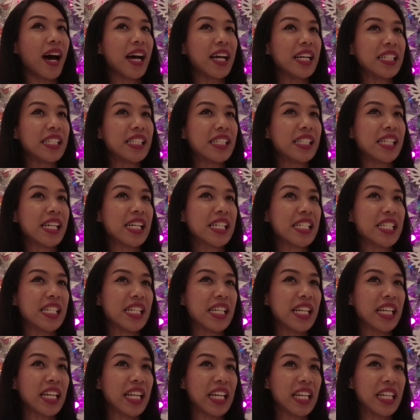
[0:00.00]
I
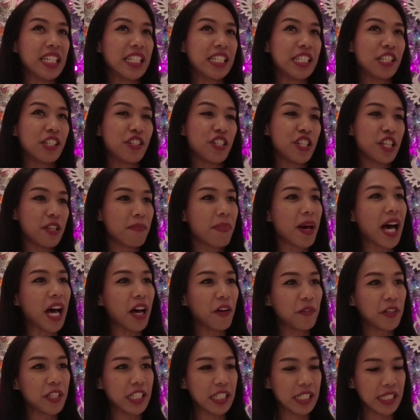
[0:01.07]
studied in
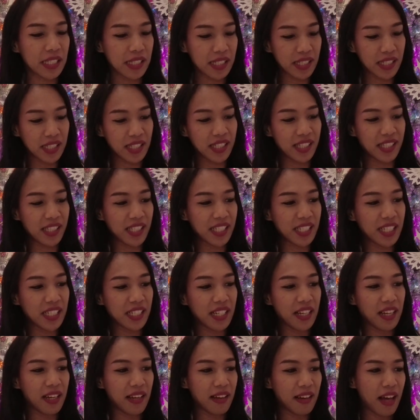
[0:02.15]
Shiba, which is
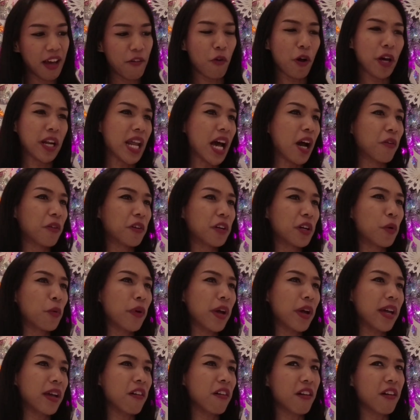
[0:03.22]
1 hour
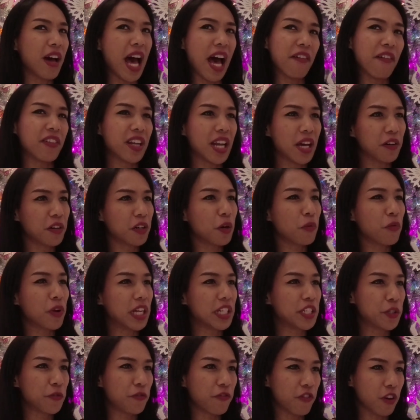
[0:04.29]
away or half an hour
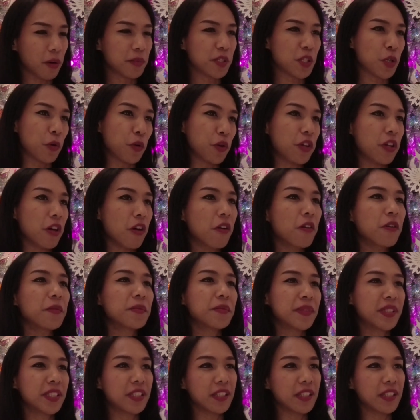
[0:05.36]
away from Tokyo.